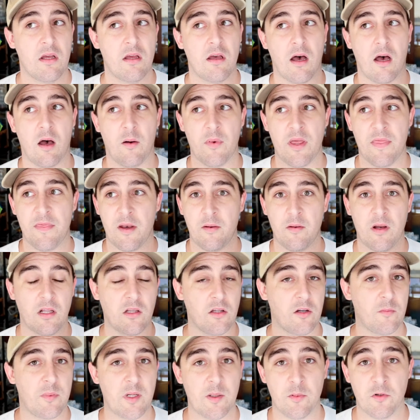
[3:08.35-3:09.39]
and then a
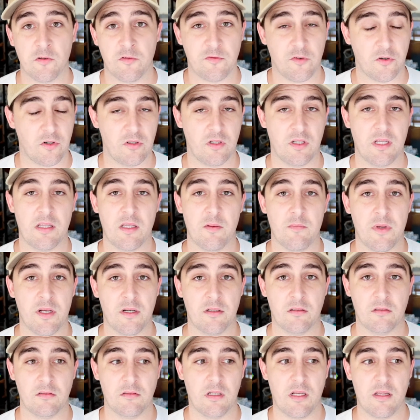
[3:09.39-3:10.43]
lot of people fall in the
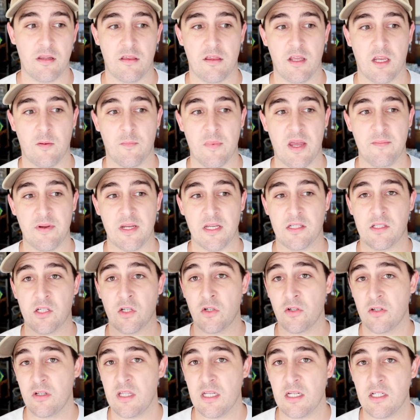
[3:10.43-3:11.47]
middle and think maybe it's a
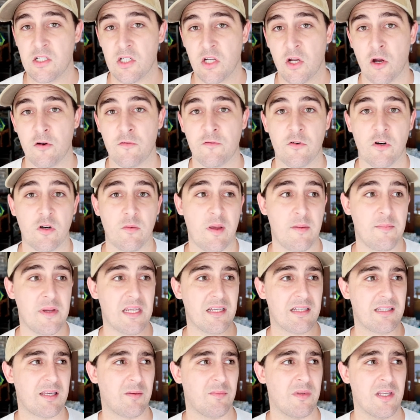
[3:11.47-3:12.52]
good thing to go for, maybe
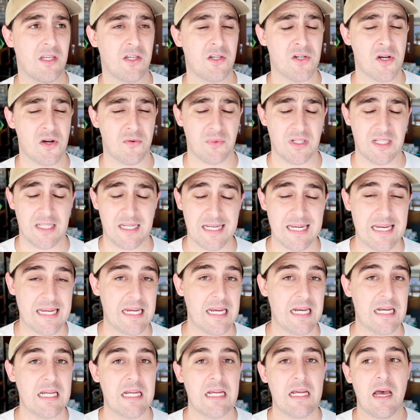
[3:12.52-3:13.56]
it's something you don't really
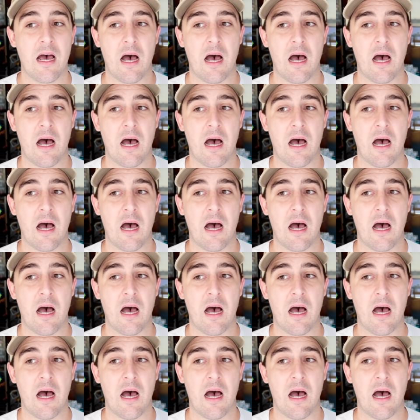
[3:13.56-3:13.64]
need.